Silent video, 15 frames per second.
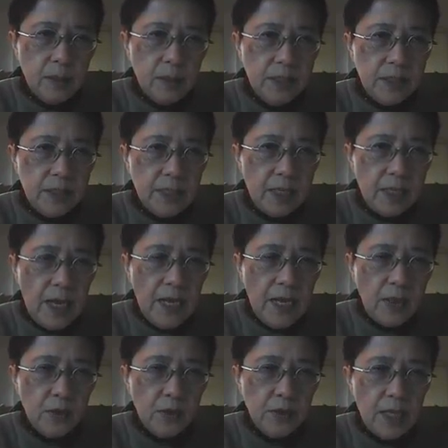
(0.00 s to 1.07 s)
These are the
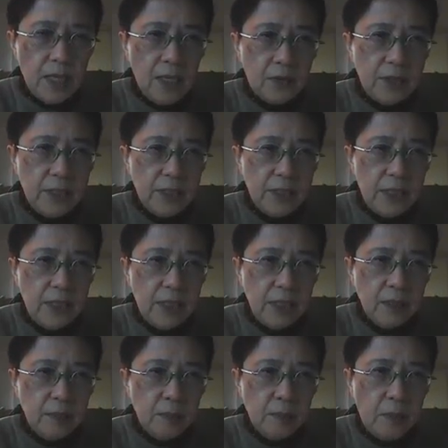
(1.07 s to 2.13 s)
annual salary in
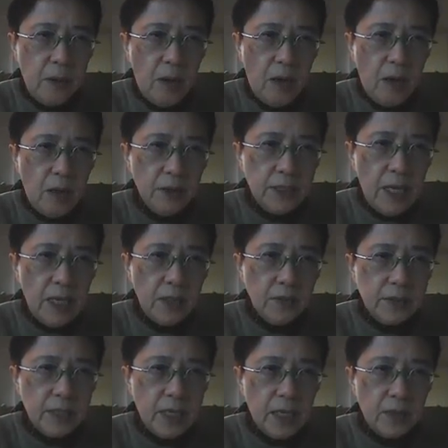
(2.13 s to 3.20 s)
here. Paul's
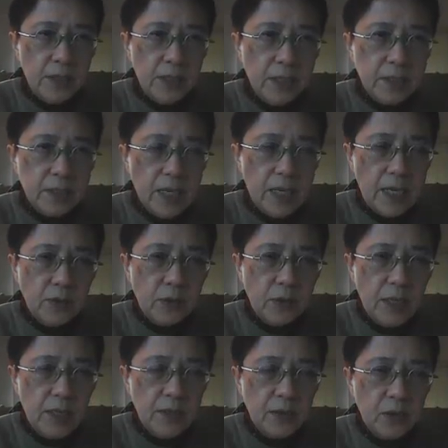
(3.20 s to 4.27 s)
annual salary is
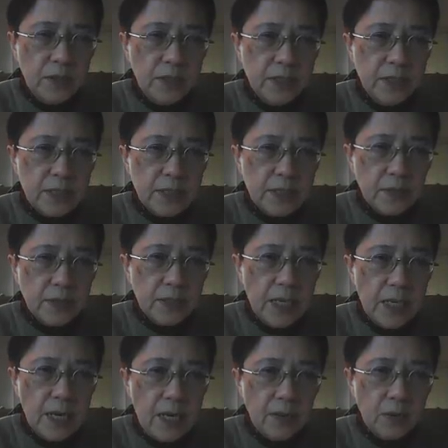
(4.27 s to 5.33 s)

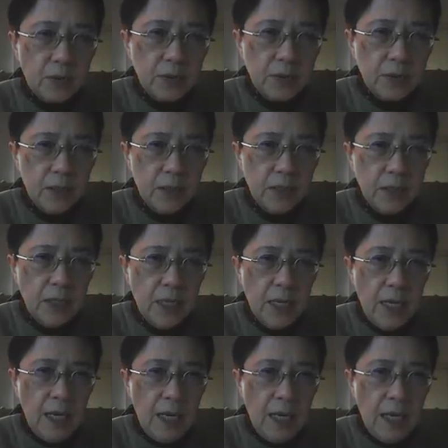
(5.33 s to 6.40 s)
136,800.
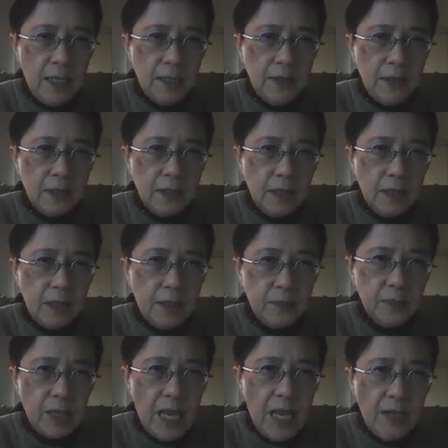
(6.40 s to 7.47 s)
And
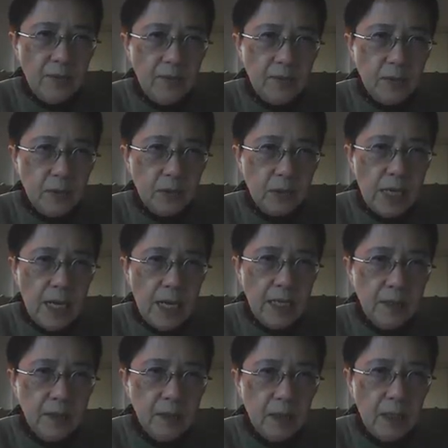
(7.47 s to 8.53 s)

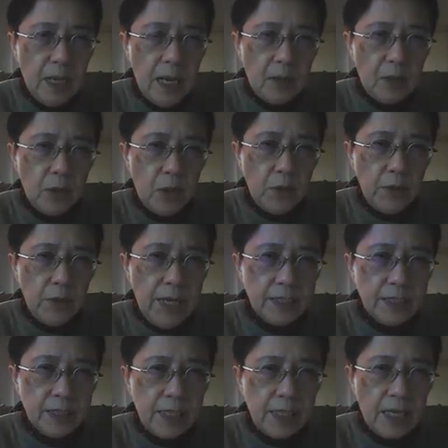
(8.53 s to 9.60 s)
F10, our
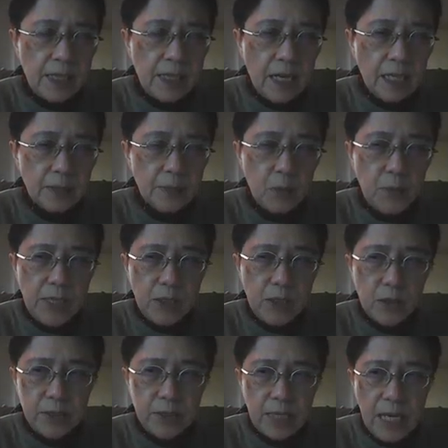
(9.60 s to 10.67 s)
OASDI taxable
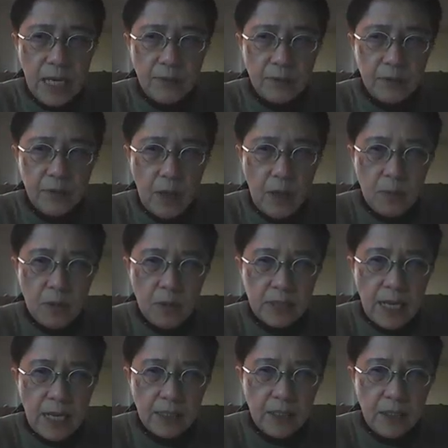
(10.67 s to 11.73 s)
wages, I have the formula
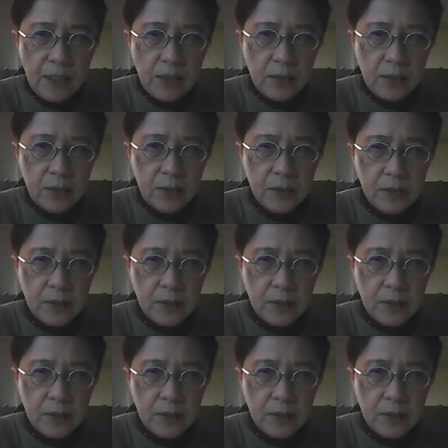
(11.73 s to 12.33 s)
down here.